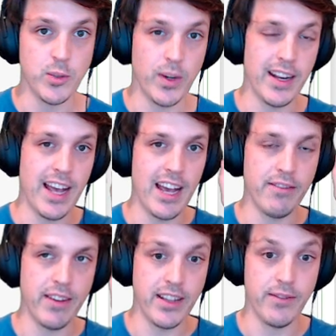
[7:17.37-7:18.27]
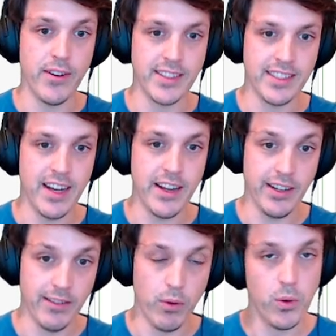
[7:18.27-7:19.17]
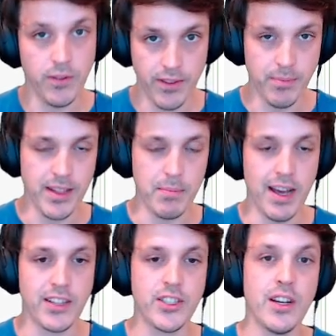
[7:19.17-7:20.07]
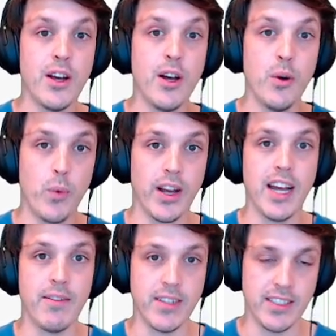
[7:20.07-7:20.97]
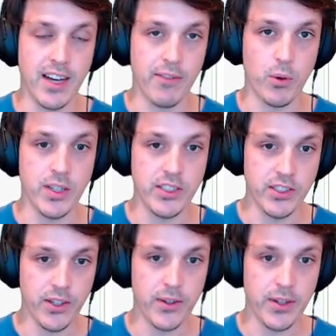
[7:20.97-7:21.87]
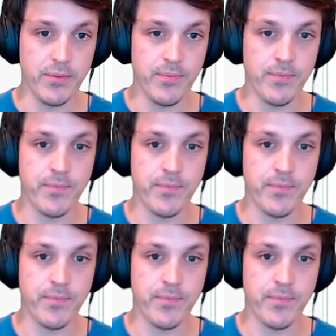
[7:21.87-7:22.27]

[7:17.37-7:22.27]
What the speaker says: we're going to have at the very start of all of them in the batch, we're going to have the start of question token,